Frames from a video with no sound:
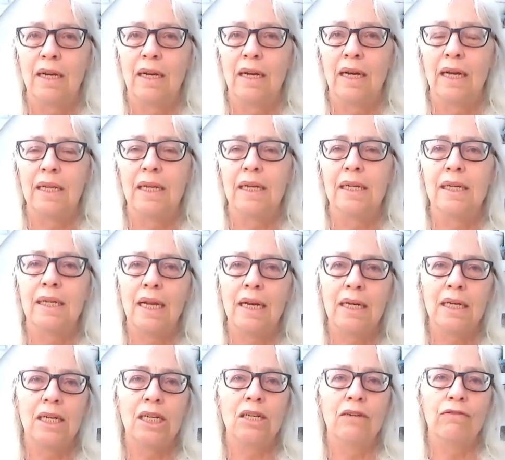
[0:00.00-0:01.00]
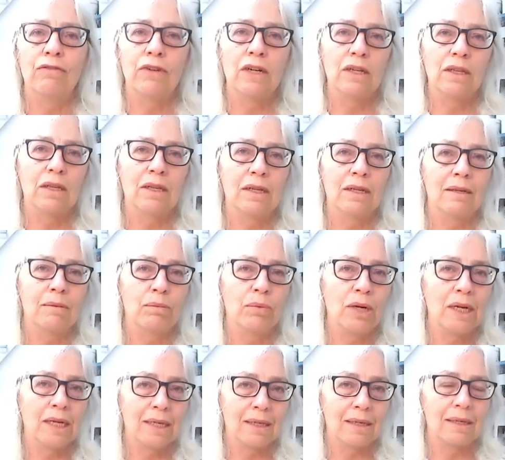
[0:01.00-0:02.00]
And then suddenly she felt this
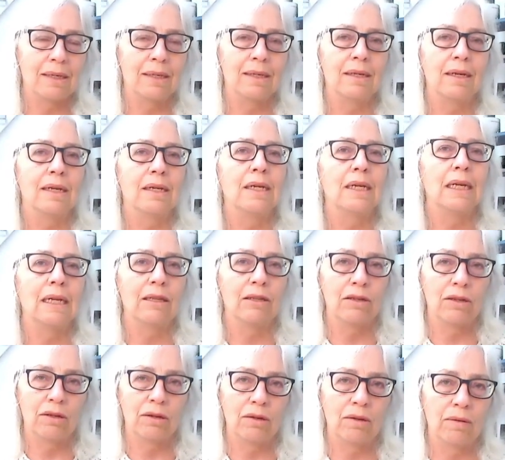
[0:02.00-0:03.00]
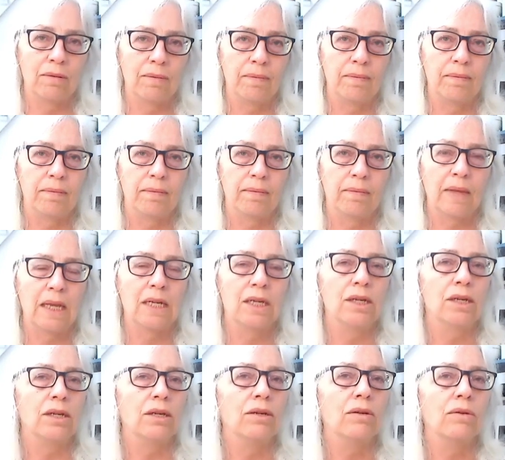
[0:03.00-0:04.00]
presence underneath her, and
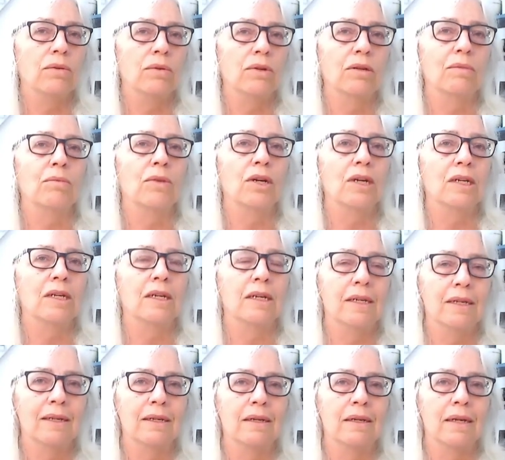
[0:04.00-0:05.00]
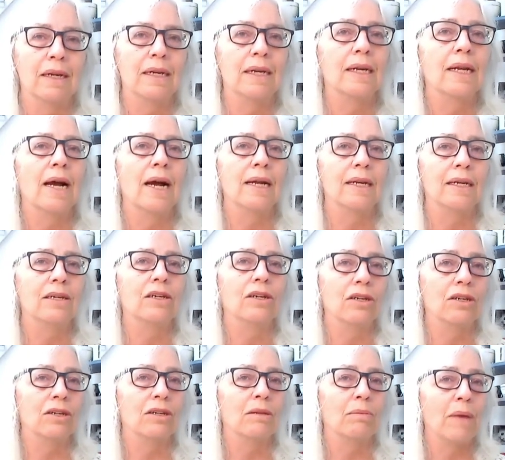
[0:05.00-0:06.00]
she knew it was a monitor lizard, and it guided her
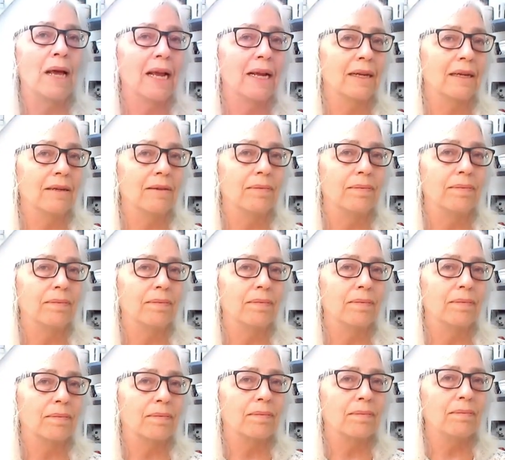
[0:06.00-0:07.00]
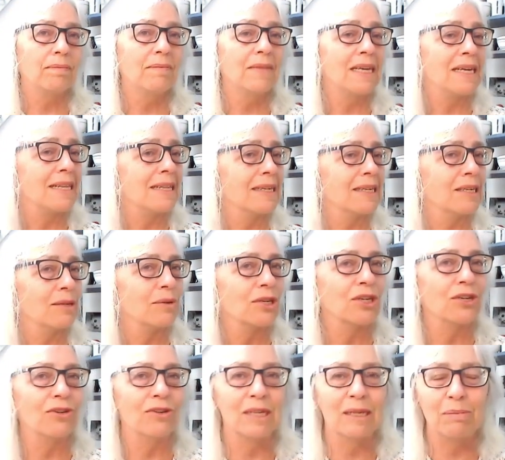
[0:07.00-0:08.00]
to the bank. This was
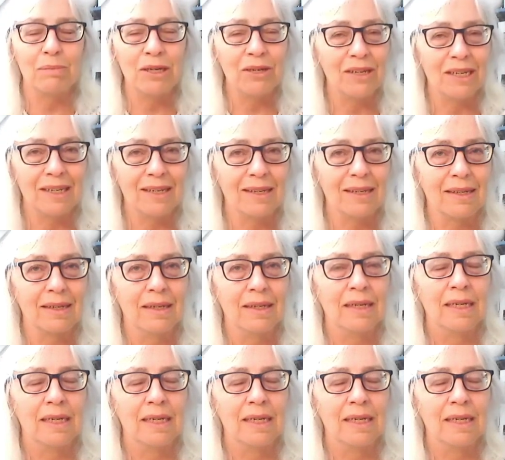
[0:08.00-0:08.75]
her experience.